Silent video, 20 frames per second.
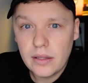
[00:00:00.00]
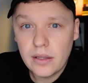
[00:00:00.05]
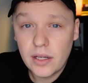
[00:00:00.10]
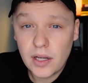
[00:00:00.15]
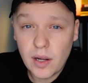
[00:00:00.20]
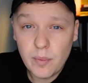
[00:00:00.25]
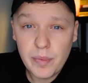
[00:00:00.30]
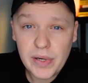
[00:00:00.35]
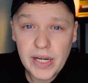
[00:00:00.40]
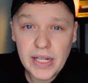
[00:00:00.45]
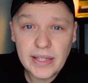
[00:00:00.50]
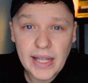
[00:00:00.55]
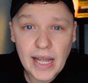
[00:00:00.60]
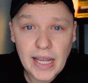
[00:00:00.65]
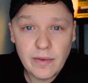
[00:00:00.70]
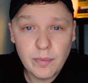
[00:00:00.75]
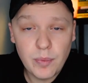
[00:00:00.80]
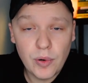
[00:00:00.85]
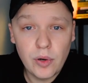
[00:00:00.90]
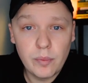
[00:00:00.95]
The company
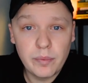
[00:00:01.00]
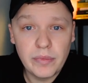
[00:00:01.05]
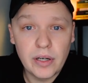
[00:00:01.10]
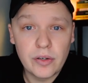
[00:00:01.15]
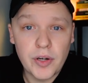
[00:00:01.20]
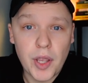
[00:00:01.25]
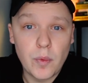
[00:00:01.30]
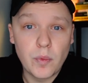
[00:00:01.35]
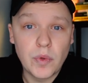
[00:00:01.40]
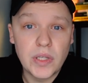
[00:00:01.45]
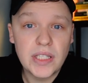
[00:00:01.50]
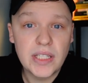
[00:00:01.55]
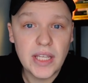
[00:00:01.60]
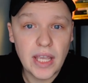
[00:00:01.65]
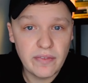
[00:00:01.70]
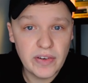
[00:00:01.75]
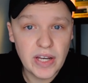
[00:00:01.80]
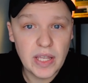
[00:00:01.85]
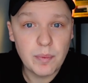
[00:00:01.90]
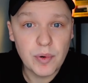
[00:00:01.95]
dive bombed around
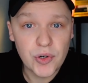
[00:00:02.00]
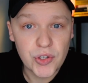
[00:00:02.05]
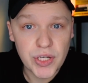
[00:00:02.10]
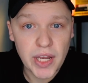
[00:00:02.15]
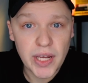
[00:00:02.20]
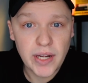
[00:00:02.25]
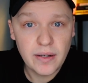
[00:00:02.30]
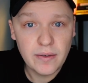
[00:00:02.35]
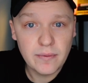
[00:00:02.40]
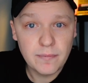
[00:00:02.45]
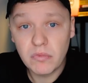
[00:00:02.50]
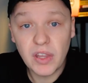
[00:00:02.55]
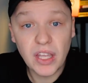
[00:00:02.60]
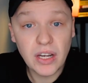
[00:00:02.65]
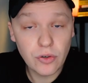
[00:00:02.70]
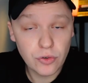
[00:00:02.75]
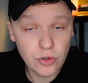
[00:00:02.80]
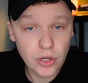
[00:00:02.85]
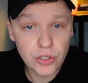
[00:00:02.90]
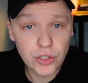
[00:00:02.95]
70%,
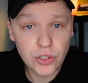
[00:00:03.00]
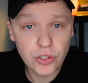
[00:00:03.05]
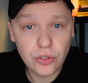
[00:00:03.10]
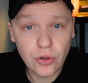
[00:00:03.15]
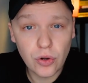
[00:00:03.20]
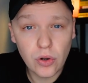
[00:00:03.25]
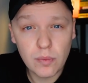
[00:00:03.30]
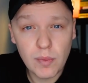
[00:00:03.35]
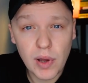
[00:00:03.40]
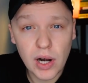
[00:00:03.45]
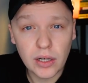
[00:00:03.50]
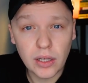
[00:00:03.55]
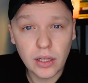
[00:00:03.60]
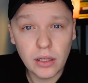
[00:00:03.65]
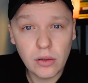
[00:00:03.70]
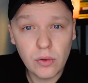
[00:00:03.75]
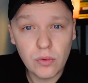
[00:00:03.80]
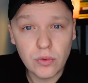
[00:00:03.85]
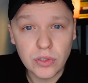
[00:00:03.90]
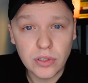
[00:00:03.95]
then the Russian stock market
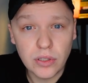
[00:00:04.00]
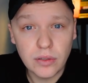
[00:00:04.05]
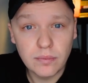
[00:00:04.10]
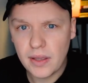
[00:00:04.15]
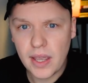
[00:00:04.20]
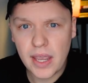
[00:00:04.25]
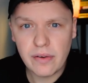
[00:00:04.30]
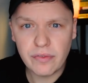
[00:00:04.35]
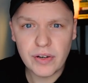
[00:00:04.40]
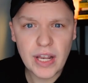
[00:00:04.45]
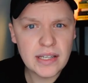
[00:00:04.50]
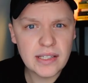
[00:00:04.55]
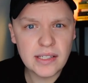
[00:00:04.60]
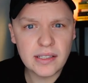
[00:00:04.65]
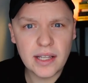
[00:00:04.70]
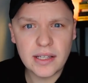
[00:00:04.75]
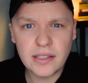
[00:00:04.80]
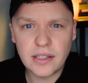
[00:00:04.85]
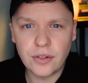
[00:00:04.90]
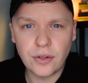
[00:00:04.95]
closed. Evraz is
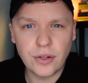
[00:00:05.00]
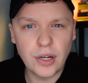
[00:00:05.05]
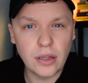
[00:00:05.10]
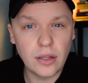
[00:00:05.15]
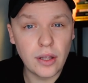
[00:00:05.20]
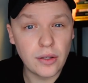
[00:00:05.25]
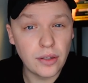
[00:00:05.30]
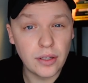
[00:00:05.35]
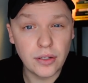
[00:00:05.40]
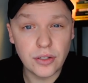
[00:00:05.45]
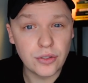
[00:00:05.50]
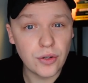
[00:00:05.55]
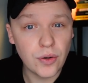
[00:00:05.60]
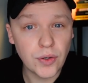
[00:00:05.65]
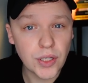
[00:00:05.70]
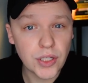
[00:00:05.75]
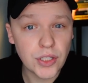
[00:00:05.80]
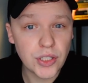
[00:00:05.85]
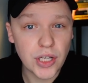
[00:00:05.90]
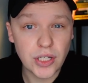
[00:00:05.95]
listed on the London
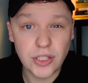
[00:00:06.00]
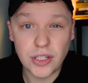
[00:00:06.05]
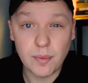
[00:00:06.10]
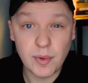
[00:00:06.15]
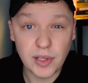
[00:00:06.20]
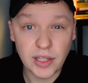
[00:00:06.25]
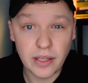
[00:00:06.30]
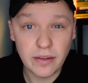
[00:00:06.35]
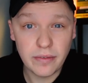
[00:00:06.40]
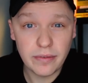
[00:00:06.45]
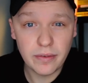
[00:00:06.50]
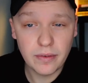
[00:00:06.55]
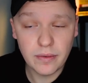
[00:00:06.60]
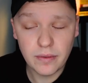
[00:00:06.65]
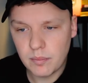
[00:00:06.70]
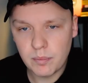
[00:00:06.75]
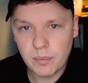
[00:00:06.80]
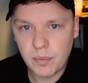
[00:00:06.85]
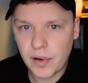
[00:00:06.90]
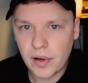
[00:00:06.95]
Stock Exchange, I believe,
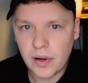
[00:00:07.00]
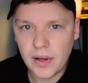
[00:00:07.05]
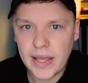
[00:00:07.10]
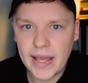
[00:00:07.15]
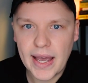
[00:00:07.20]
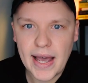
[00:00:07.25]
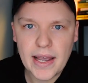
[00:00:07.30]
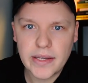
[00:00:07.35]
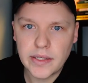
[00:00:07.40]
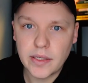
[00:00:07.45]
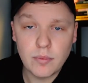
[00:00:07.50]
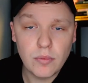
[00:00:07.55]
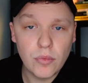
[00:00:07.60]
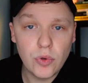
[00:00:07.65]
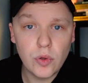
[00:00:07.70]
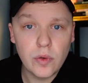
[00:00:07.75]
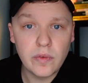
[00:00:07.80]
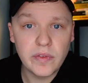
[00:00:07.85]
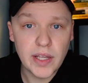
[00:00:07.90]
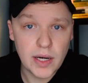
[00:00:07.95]
but it hasn't
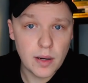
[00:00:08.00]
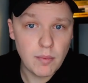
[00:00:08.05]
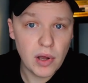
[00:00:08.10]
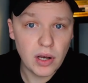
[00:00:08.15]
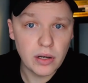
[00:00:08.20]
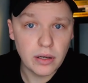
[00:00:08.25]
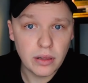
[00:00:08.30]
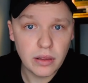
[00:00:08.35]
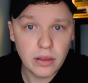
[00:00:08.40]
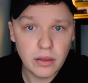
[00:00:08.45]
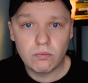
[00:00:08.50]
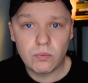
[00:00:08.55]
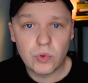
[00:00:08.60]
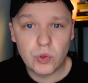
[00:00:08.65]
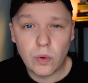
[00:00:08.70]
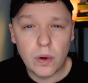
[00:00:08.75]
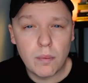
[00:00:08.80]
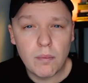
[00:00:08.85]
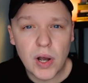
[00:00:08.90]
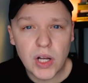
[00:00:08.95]
moved in a month,
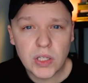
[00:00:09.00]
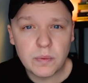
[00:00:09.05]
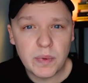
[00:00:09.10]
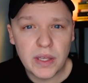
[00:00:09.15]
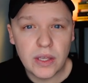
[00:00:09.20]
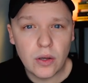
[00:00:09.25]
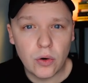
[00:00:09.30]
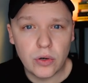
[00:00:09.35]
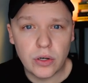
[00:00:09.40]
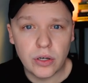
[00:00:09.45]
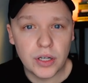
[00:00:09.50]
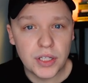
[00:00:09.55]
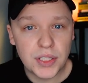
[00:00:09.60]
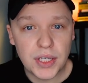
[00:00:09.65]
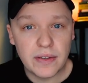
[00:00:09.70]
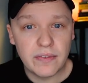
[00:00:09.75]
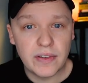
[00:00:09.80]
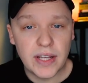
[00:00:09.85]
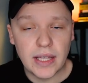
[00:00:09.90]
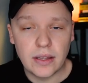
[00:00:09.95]
so it must be on the
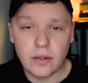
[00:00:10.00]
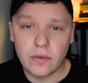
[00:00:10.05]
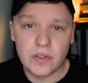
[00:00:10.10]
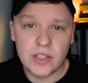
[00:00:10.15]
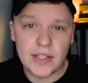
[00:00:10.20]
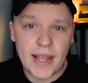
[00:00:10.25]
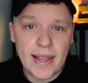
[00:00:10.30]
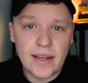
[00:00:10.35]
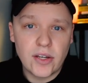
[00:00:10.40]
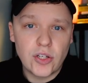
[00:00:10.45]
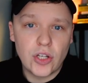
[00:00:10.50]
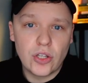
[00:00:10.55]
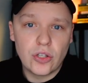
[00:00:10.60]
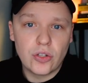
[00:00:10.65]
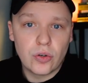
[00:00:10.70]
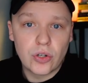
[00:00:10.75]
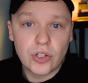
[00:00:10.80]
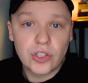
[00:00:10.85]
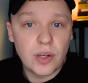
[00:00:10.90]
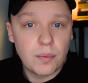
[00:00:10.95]
receiving end of
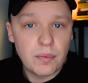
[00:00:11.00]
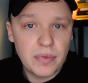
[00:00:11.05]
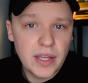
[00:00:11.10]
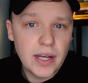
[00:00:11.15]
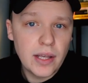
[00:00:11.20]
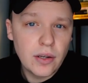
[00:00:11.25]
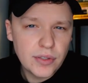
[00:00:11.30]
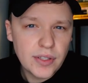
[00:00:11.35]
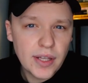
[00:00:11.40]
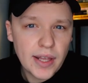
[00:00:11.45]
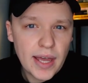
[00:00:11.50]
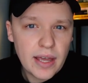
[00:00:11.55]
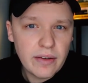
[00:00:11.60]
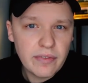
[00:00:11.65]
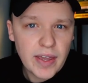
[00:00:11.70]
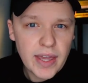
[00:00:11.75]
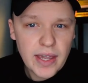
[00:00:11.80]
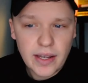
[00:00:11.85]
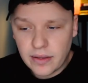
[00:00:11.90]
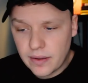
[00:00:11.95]
sanctions or something else to that
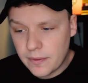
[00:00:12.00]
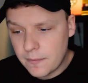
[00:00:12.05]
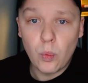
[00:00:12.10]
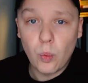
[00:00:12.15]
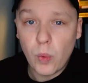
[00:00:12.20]
effect.